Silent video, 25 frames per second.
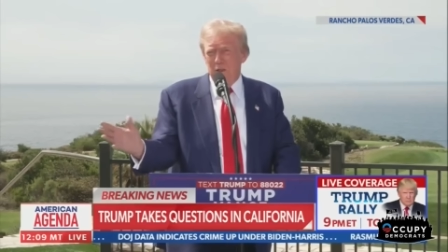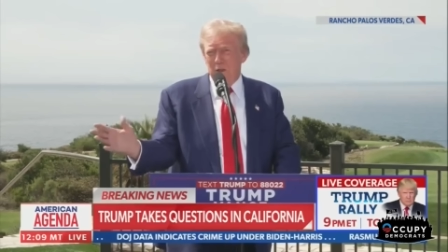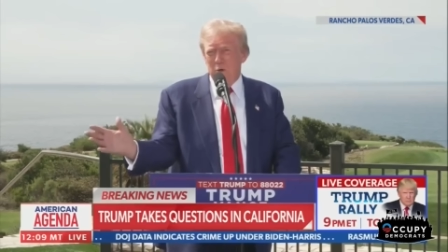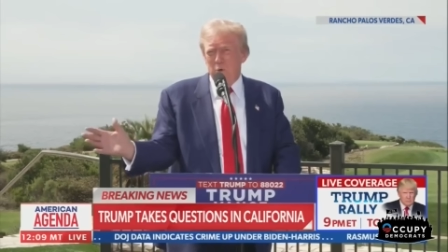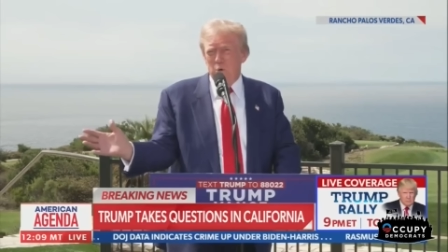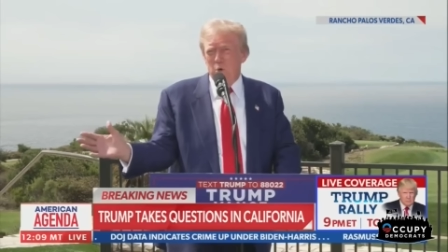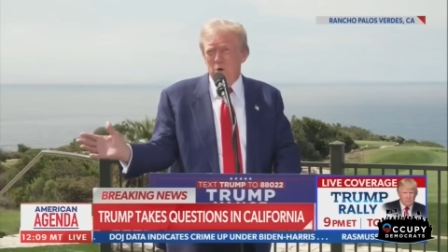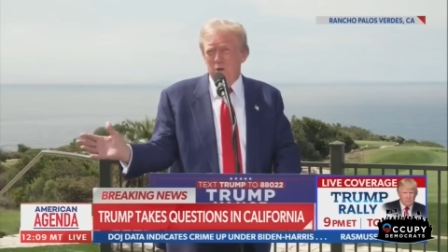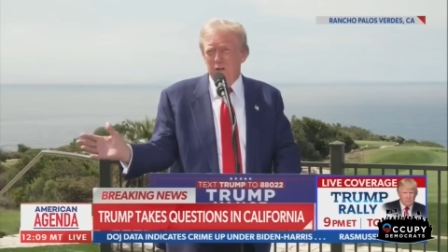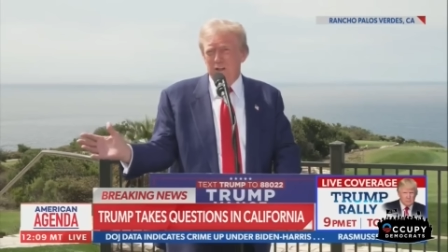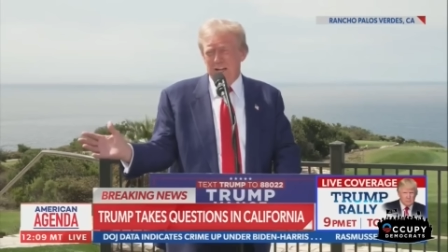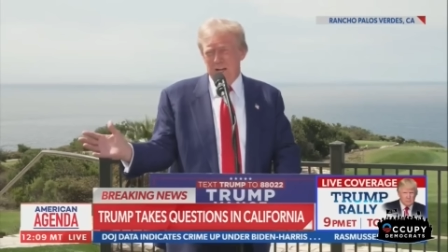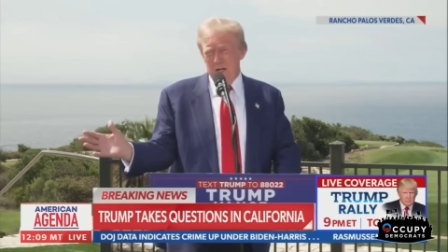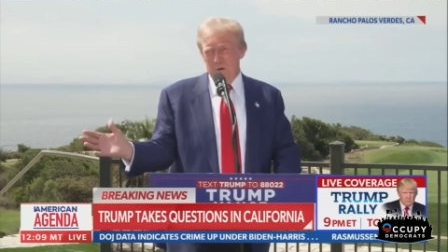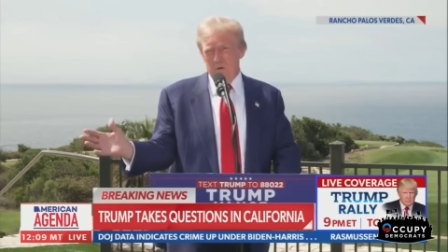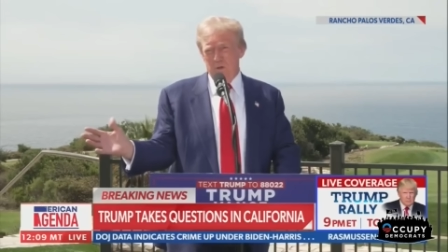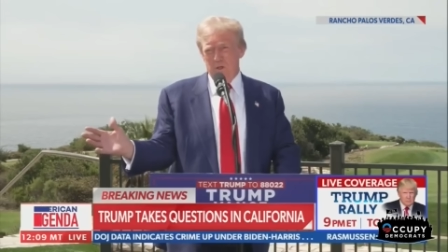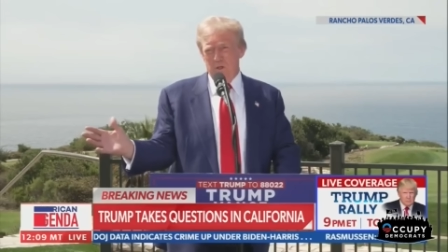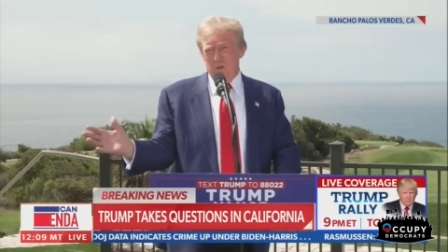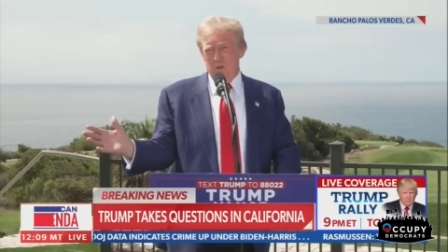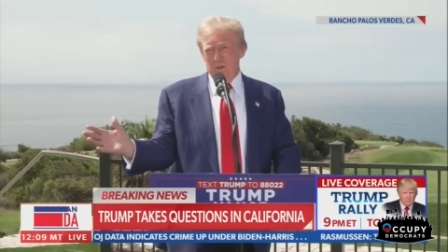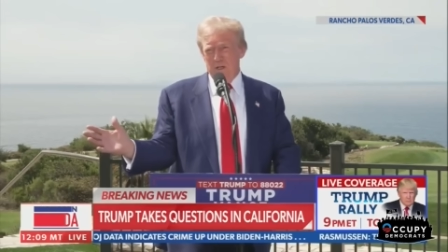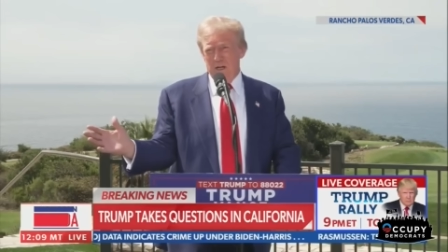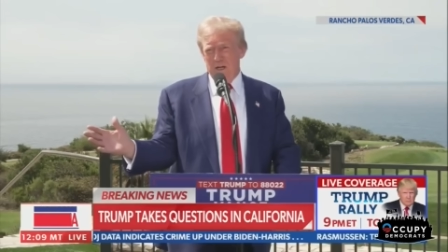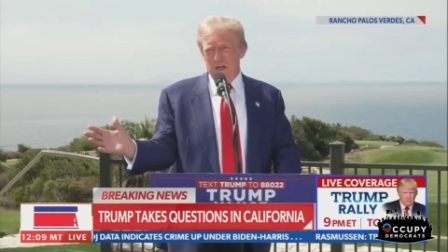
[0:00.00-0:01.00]
They're all now
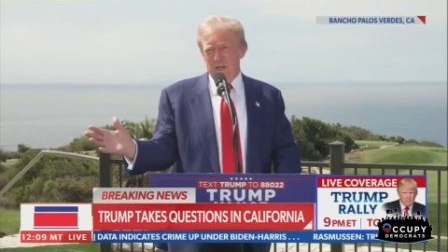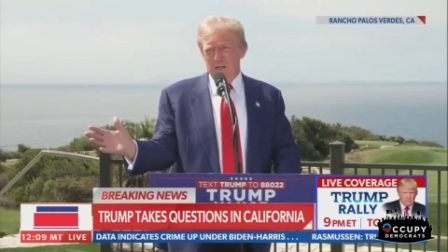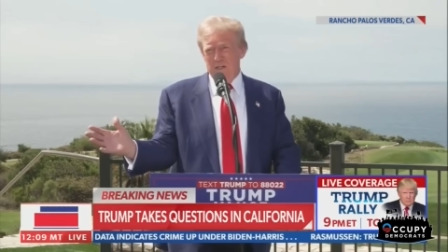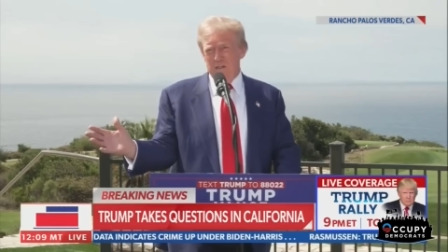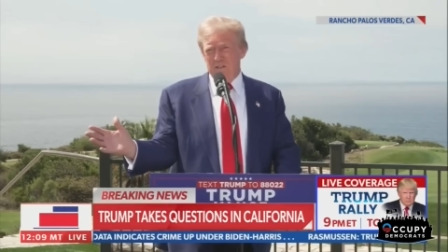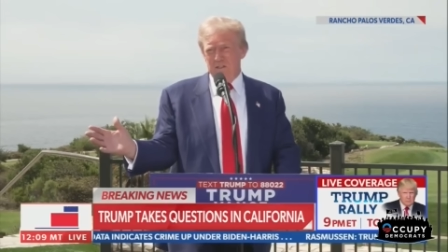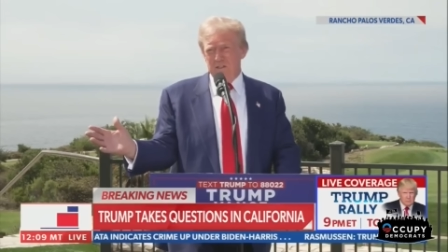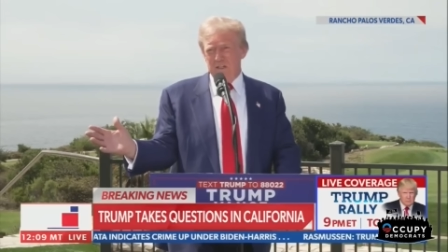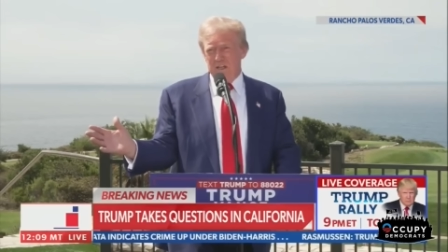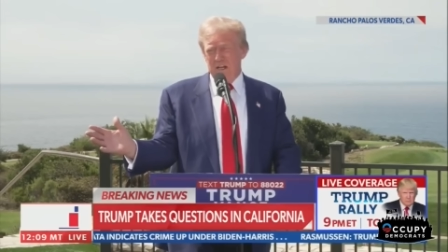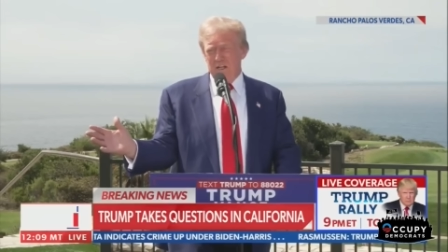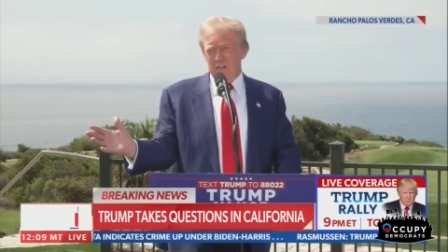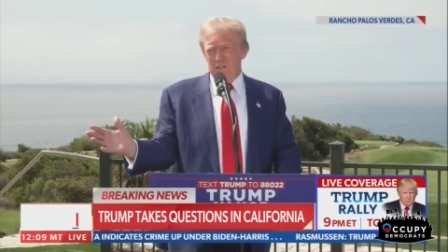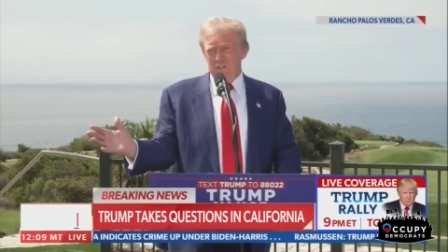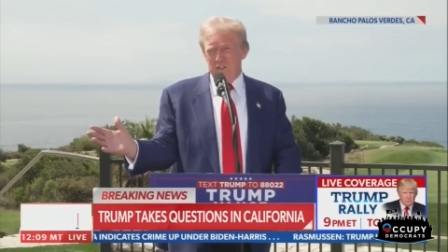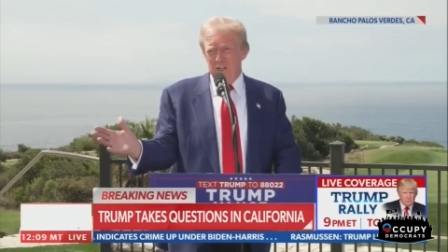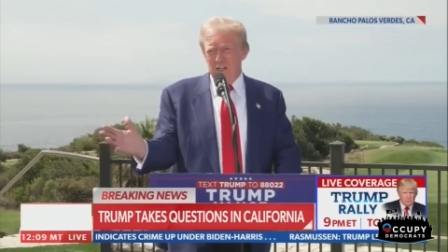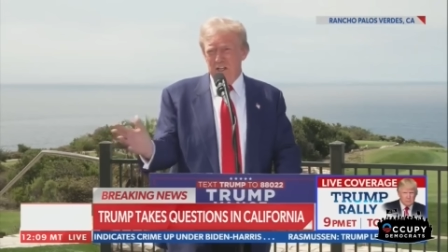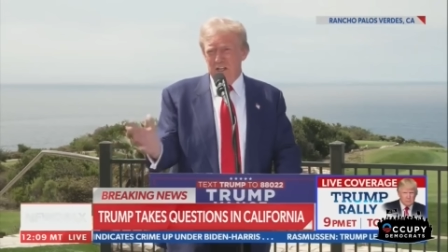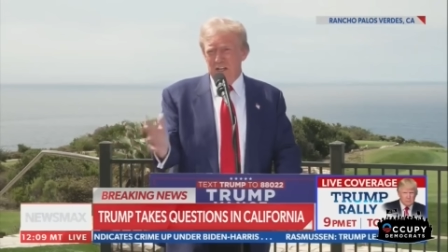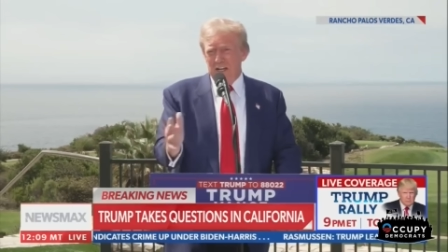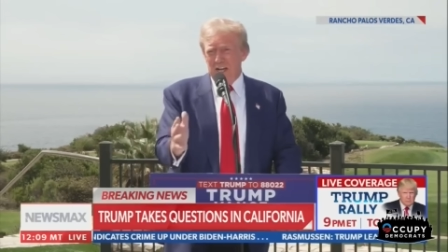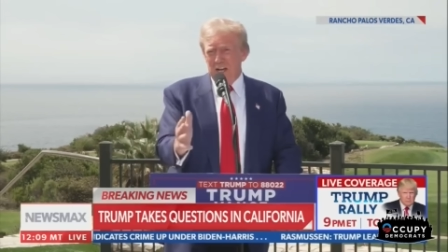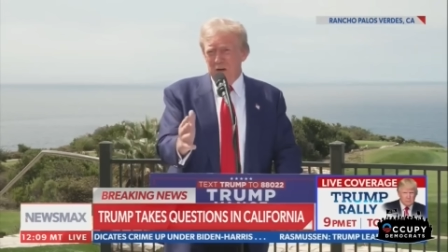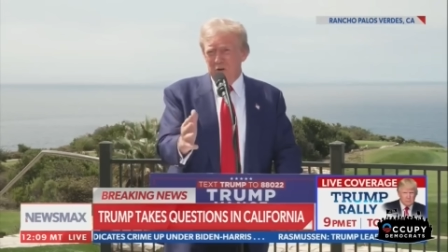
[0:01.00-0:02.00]
in the United States
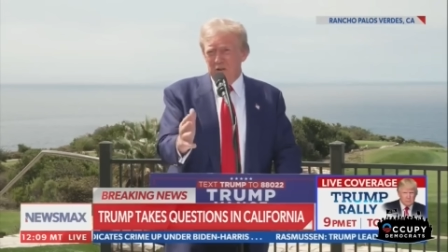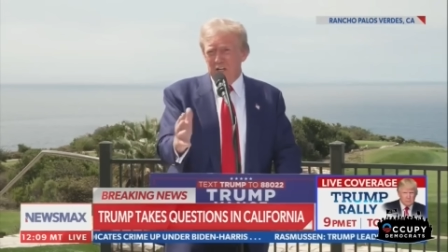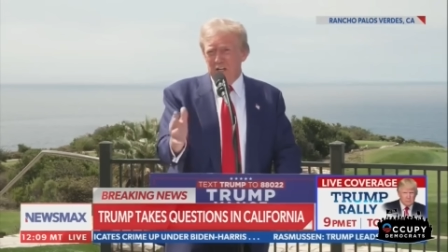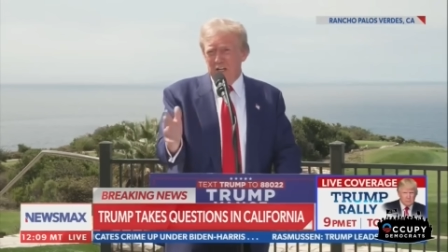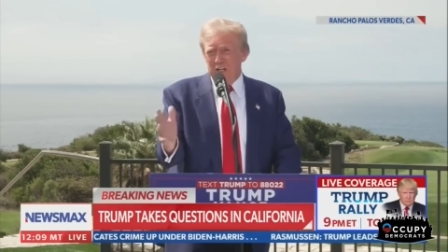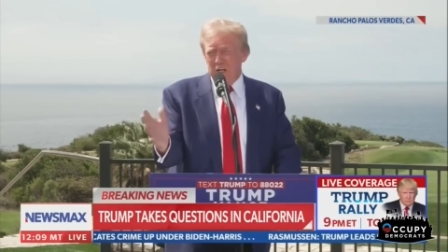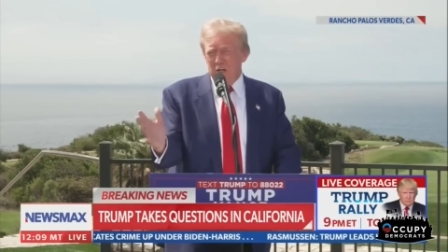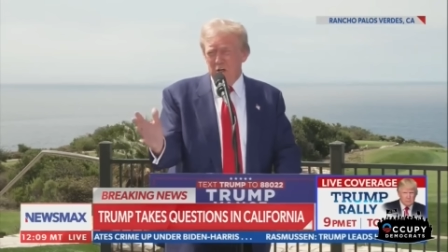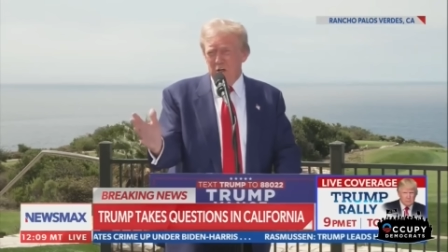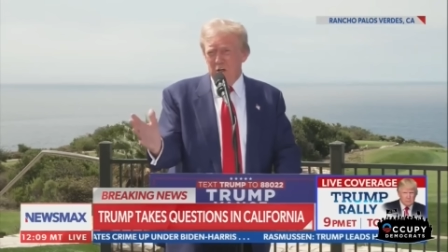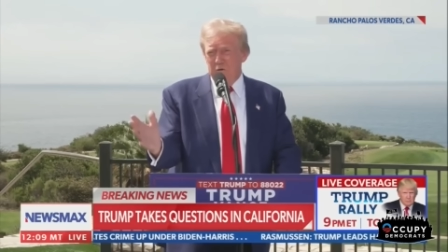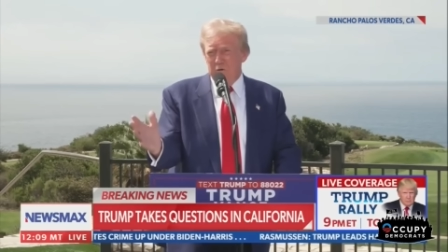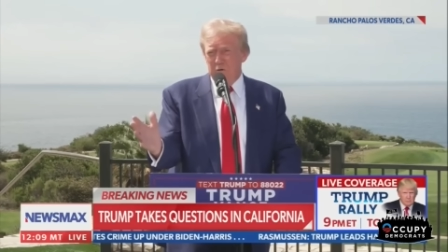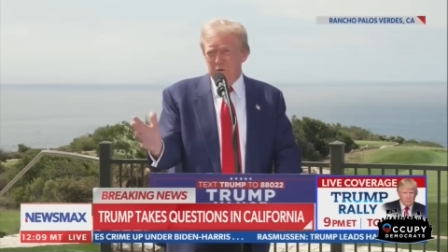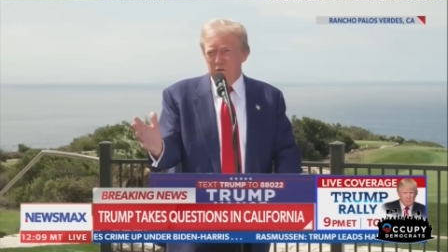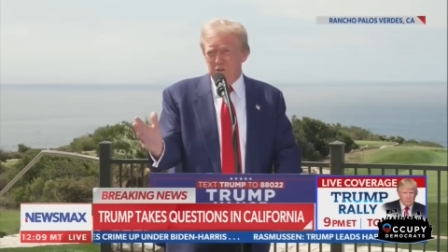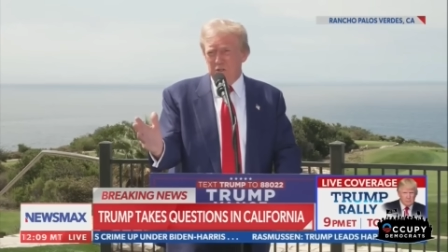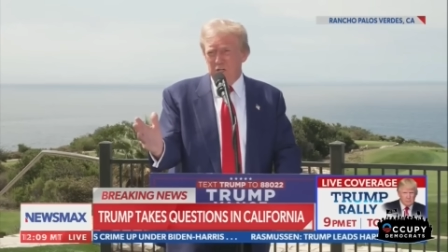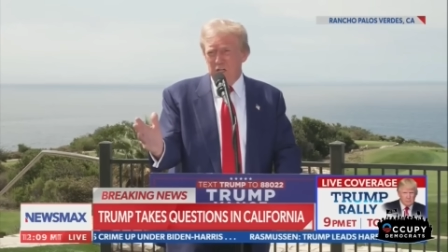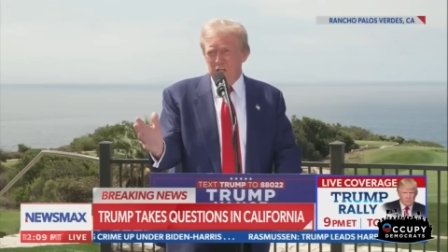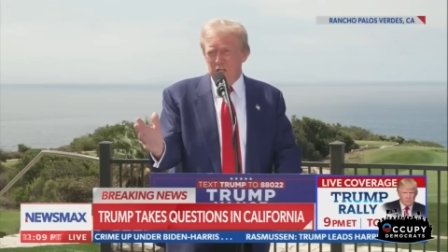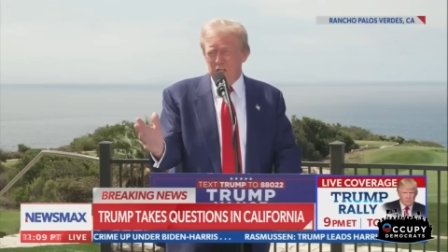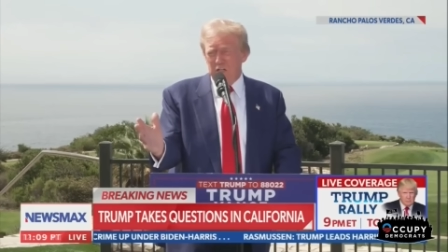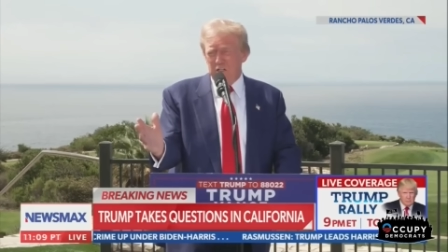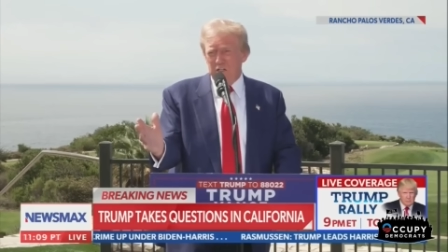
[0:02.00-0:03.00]
and they're now taking over
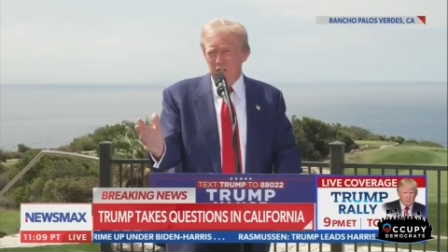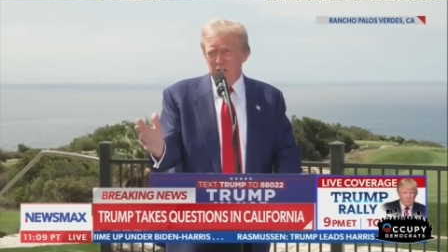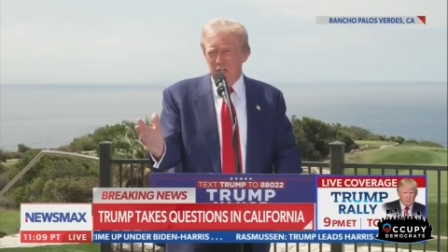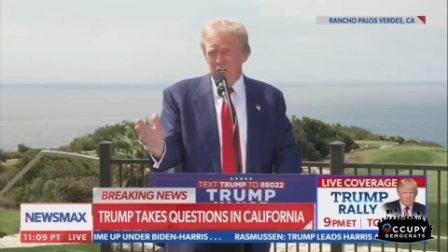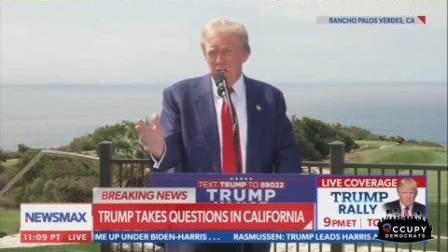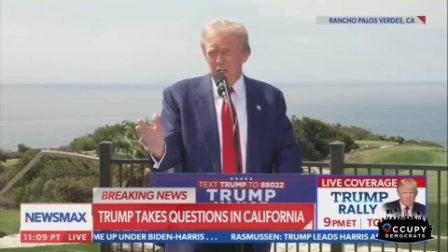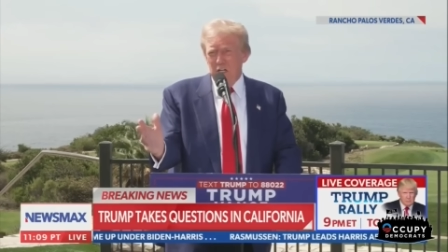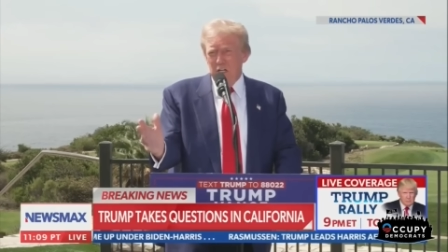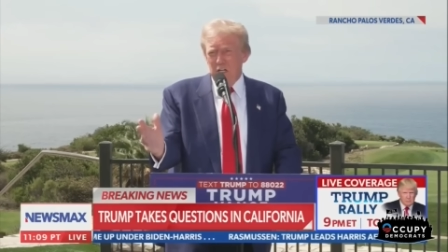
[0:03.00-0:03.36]
cities.